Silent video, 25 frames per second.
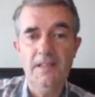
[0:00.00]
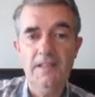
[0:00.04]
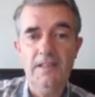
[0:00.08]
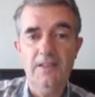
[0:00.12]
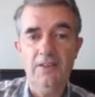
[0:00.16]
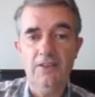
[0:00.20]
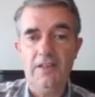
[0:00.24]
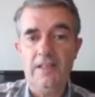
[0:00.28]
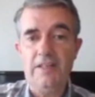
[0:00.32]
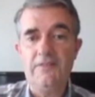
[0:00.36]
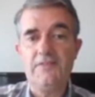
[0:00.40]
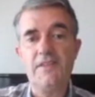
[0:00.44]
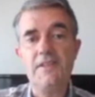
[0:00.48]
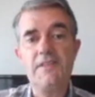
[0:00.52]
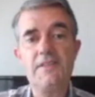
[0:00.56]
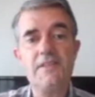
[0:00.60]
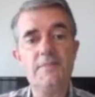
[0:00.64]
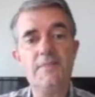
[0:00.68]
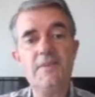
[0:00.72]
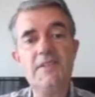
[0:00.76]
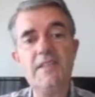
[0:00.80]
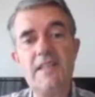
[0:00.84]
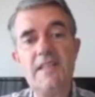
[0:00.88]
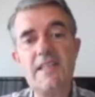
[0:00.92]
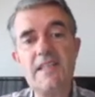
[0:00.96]
Okay, this is a
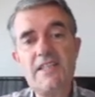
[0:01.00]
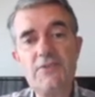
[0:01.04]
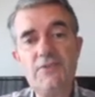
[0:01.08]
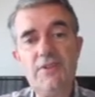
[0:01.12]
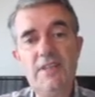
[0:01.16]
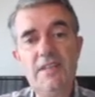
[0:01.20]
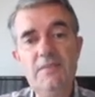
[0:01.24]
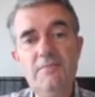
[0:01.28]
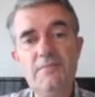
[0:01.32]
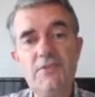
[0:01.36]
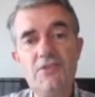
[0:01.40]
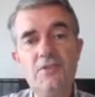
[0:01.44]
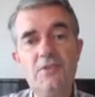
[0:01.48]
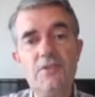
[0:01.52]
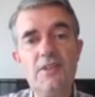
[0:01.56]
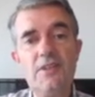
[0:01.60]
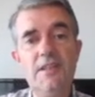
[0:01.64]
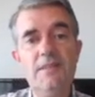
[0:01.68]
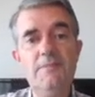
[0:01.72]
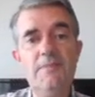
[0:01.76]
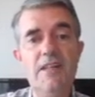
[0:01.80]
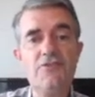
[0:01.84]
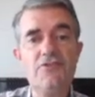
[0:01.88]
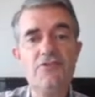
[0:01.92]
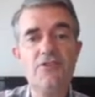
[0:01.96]
bit extreme, but you can
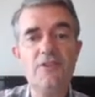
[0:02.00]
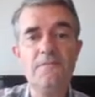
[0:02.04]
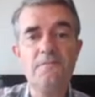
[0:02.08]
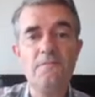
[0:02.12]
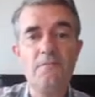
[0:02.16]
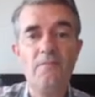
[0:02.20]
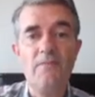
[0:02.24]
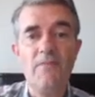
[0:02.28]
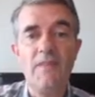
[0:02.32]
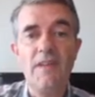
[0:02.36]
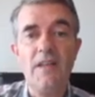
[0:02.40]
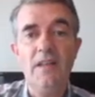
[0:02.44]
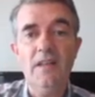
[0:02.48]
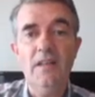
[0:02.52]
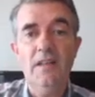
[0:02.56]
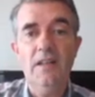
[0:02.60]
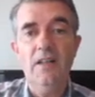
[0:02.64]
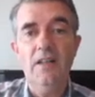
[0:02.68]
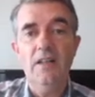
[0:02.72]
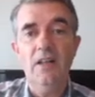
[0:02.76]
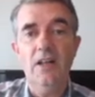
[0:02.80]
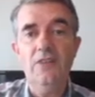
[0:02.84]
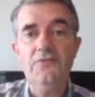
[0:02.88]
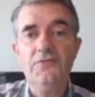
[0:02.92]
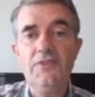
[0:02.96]
imagine
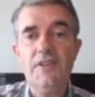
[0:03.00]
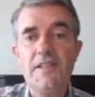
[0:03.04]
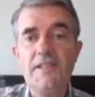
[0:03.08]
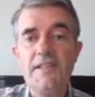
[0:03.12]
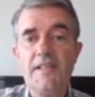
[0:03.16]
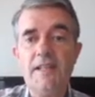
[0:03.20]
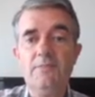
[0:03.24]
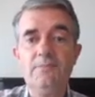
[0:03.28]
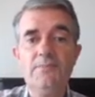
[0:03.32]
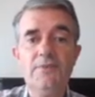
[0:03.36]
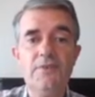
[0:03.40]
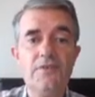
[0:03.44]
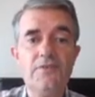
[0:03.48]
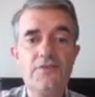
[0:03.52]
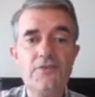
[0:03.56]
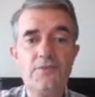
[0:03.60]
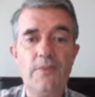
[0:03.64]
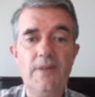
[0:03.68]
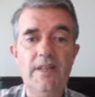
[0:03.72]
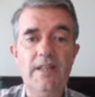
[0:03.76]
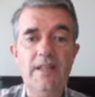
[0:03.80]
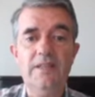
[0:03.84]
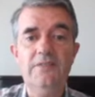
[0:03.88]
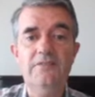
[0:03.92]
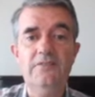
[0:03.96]
other examples
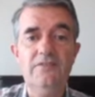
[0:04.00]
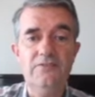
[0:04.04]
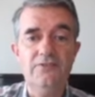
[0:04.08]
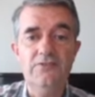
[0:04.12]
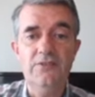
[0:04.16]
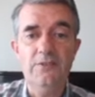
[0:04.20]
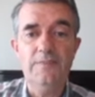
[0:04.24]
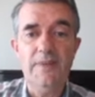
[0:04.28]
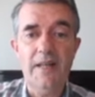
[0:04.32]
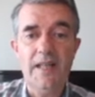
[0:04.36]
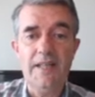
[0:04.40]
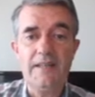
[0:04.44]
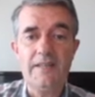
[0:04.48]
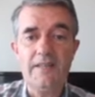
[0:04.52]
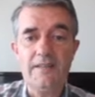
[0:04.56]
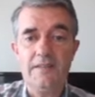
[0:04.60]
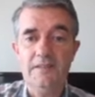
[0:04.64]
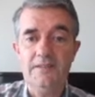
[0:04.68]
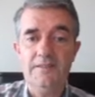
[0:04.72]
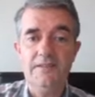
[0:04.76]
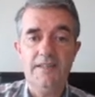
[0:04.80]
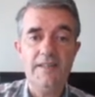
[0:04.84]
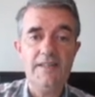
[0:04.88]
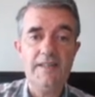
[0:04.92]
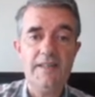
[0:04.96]
where the bank
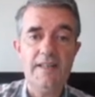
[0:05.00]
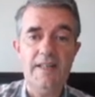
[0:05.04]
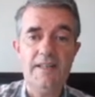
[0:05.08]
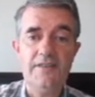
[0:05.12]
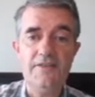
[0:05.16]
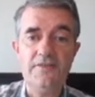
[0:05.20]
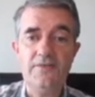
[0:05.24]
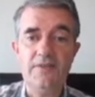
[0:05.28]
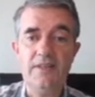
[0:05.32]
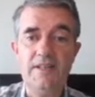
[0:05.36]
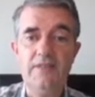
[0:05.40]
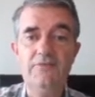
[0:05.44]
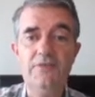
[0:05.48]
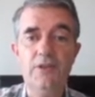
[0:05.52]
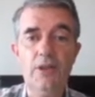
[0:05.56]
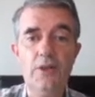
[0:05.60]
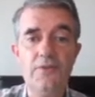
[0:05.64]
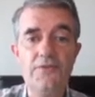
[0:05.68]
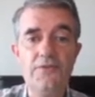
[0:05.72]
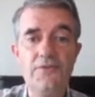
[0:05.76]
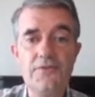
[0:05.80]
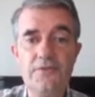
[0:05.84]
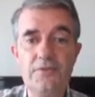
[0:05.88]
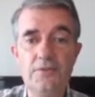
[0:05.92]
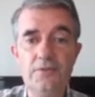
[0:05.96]
decides to give
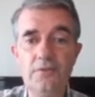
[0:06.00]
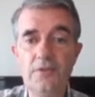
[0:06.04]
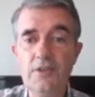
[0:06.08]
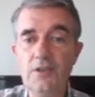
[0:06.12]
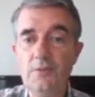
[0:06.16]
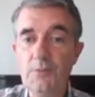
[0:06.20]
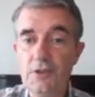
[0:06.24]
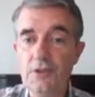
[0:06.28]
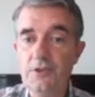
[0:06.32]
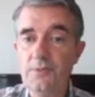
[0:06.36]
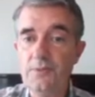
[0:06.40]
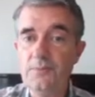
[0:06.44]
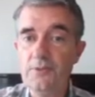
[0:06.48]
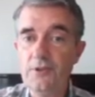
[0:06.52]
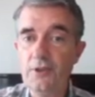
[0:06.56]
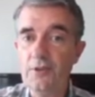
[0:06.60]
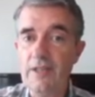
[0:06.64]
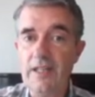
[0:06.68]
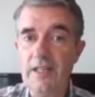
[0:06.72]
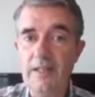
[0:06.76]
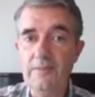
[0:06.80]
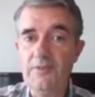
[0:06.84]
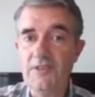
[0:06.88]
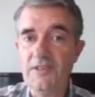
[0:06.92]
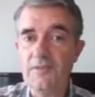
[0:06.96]
loans to computer
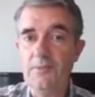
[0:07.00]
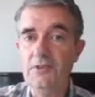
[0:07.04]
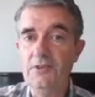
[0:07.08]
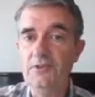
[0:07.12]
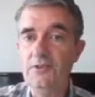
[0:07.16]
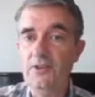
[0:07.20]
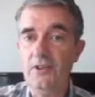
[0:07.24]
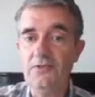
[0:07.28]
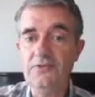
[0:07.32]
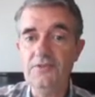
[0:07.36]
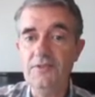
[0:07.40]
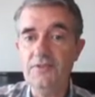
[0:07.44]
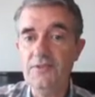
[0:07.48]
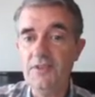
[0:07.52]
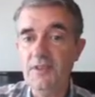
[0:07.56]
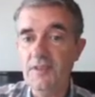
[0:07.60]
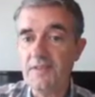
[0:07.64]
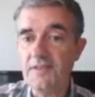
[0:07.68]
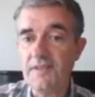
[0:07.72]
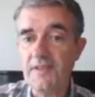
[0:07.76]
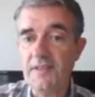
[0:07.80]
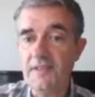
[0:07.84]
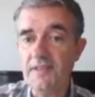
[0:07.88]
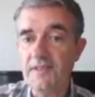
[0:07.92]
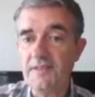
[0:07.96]
programmers but not to
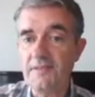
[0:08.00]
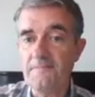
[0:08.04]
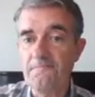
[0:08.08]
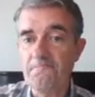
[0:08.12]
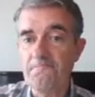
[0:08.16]
nurses.